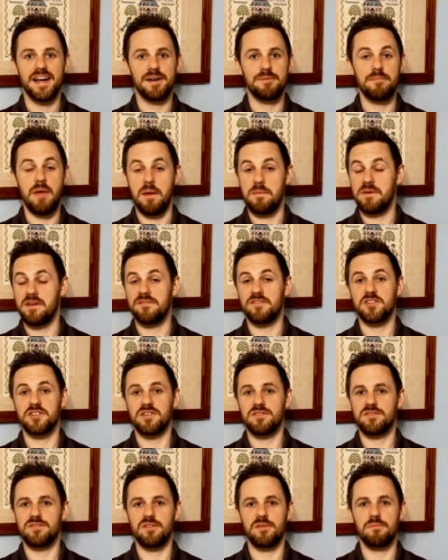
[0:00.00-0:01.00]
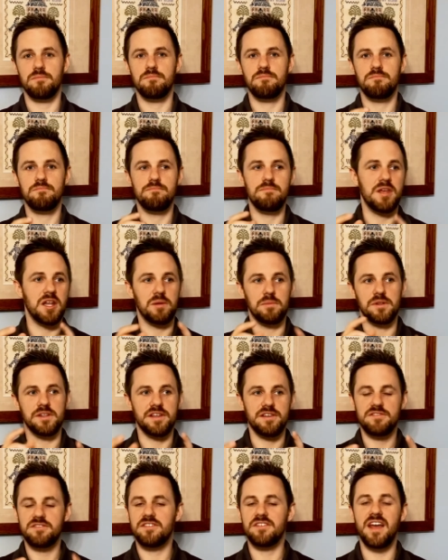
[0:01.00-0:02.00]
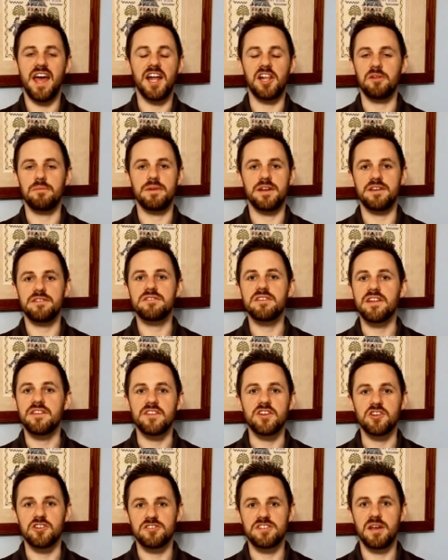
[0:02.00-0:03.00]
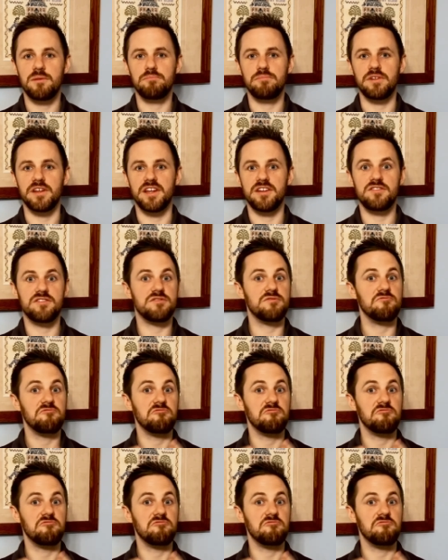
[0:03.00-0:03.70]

maybe even just some minimalist elements in your templates,